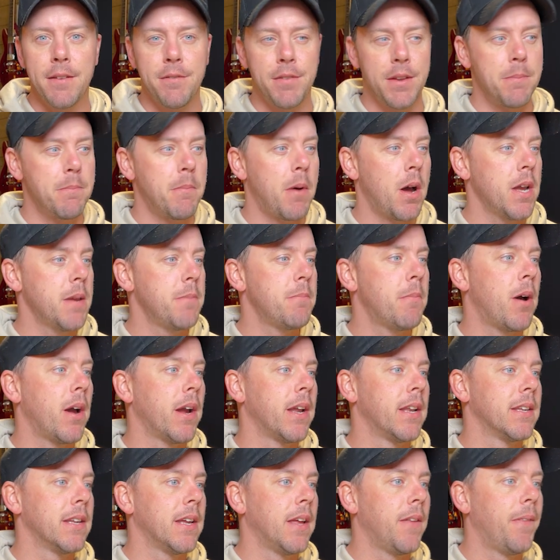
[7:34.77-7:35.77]
in my
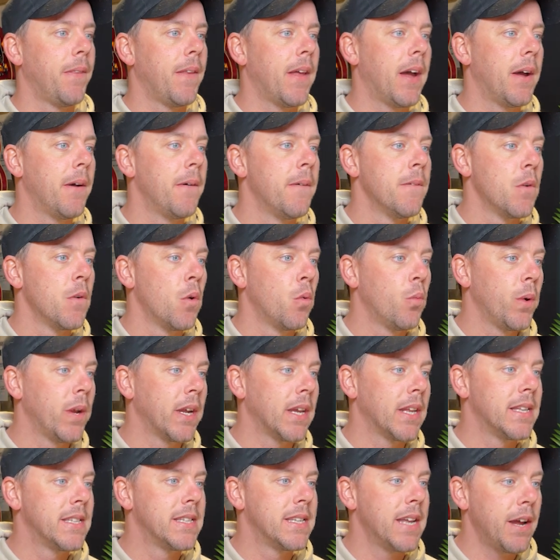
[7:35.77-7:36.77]
mind in that we
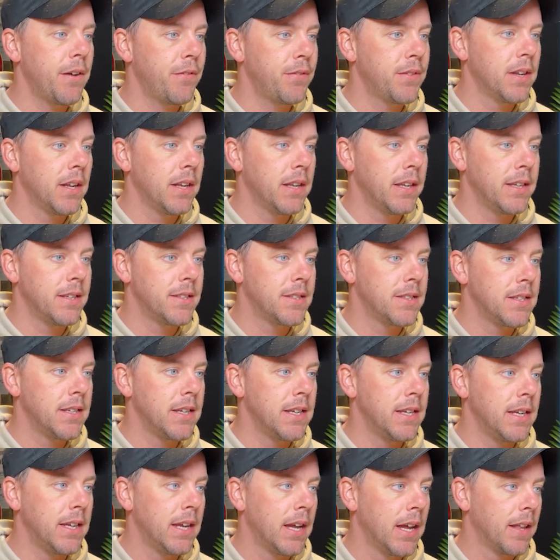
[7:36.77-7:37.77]
can definitely
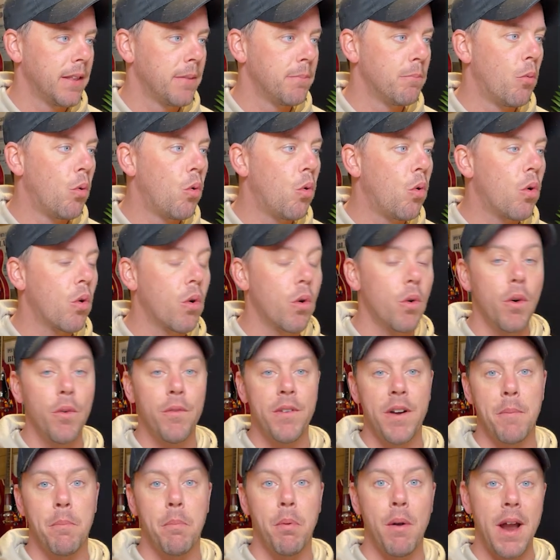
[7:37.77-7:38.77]
see more of
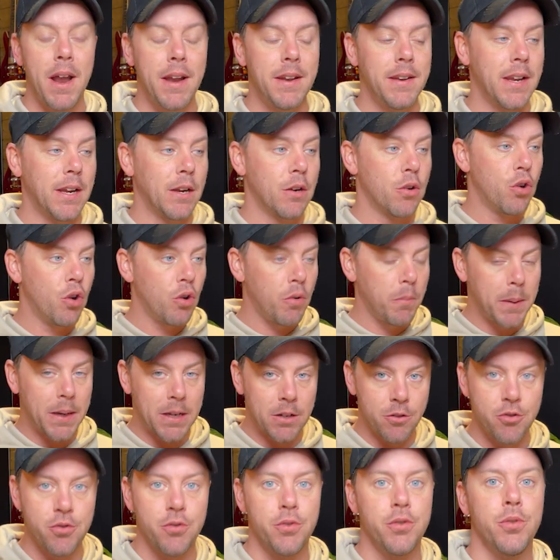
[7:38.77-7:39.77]
our branding coming
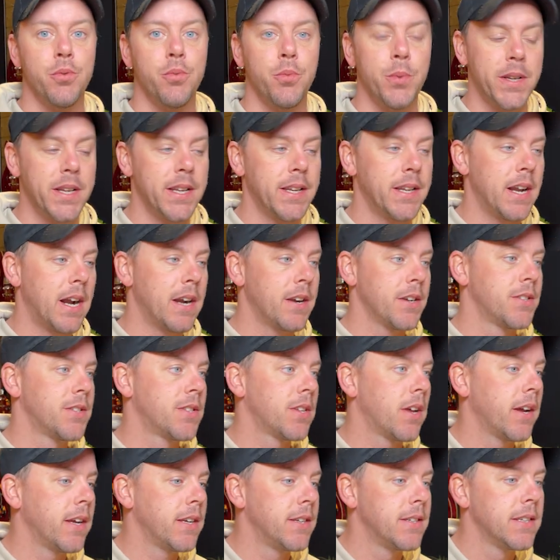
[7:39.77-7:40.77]
through within our
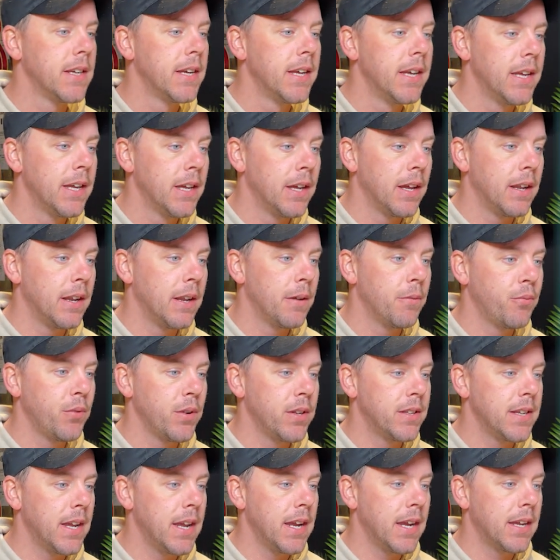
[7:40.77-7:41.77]
site. And if we
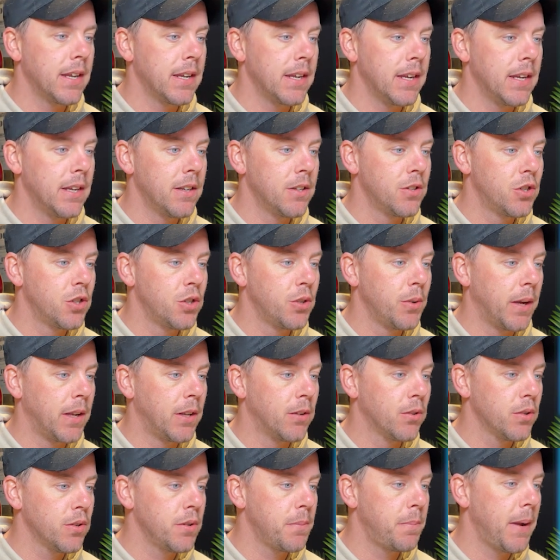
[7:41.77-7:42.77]
take it into
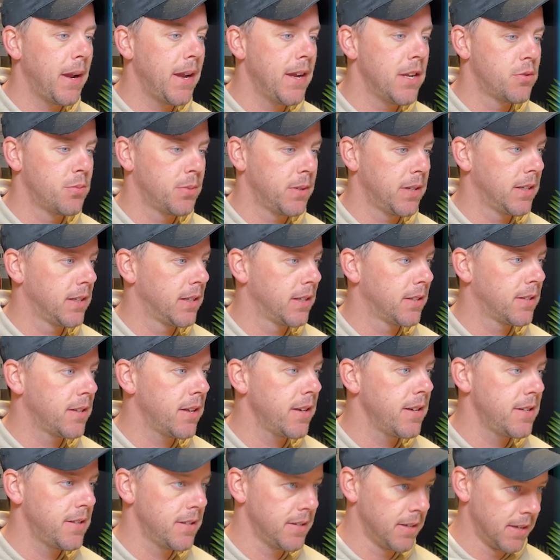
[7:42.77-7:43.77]
another page within the
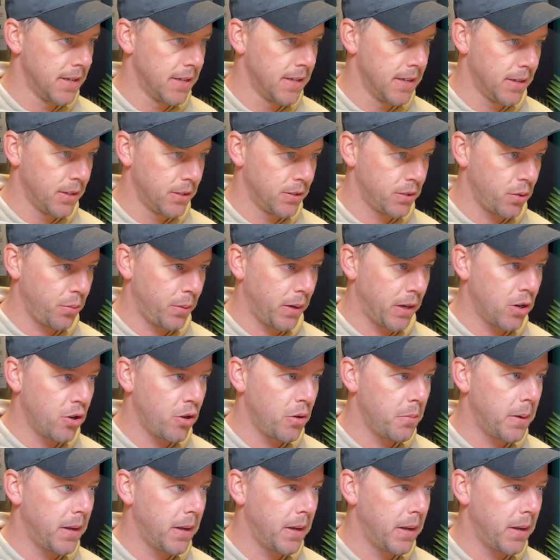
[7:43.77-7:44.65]
site, so we come in